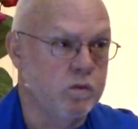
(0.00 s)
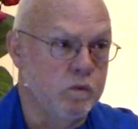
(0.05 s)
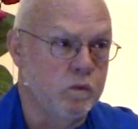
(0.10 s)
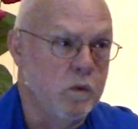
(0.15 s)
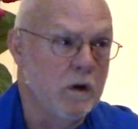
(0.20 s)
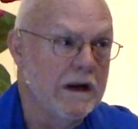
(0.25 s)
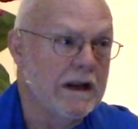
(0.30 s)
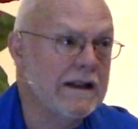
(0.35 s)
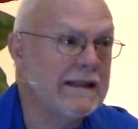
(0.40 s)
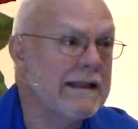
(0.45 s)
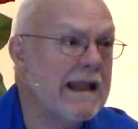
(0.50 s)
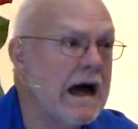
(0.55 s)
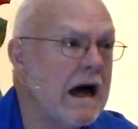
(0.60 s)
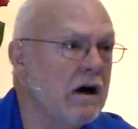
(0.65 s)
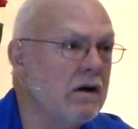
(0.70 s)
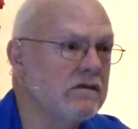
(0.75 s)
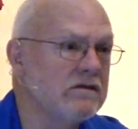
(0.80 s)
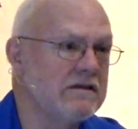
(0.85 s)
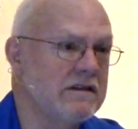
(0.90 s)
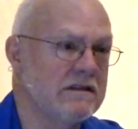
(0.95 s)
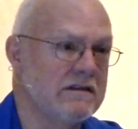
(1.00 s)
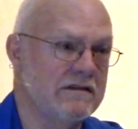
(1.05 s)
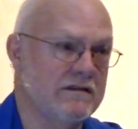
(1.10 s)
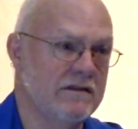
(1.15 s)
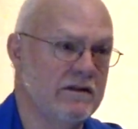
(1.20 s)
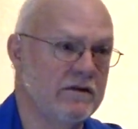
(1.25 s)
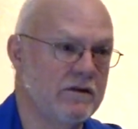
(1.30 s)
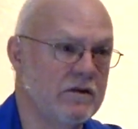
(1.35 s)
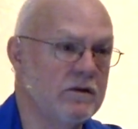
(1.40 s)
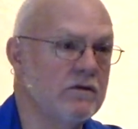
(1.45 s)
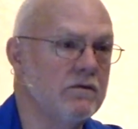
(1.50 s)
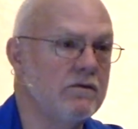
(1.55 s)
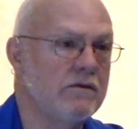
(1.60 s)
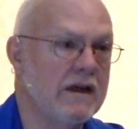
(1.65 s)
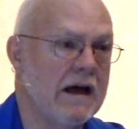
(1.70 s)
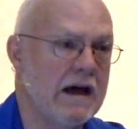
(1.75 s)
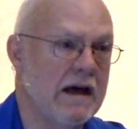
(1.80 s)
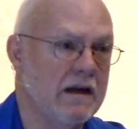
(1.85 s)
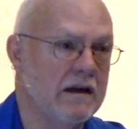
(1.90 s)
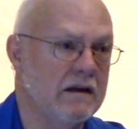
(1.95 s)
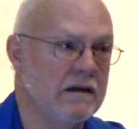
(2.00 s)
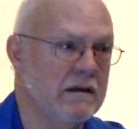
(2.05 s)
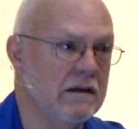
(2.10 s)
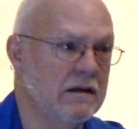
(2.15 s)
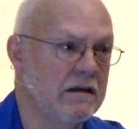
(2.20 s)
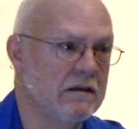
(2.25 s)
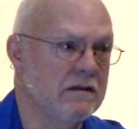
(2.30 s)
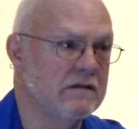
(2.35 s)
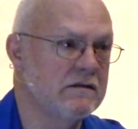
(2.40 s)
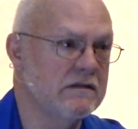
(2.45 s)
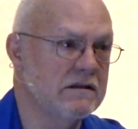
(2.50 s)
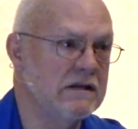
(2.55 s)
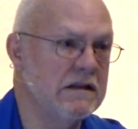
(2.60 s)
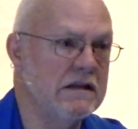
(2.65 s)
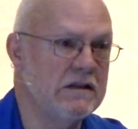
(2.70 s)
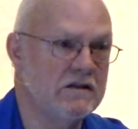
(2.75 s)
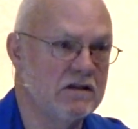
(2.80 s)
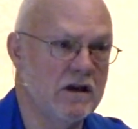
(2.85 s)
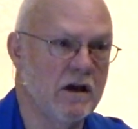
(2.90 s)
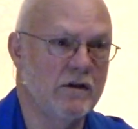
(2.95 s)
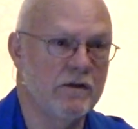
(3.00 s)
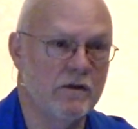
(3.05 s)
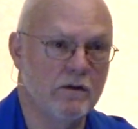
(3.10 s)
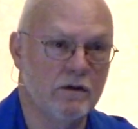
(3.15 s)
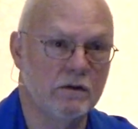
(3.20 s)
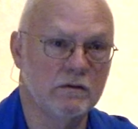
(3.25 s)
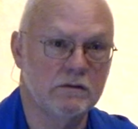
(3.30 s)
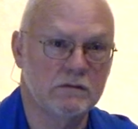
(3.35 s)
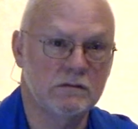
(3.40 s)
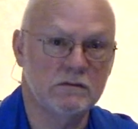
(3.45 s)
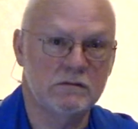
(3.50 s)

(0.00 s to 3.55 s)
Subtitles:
what allows us to do that is each other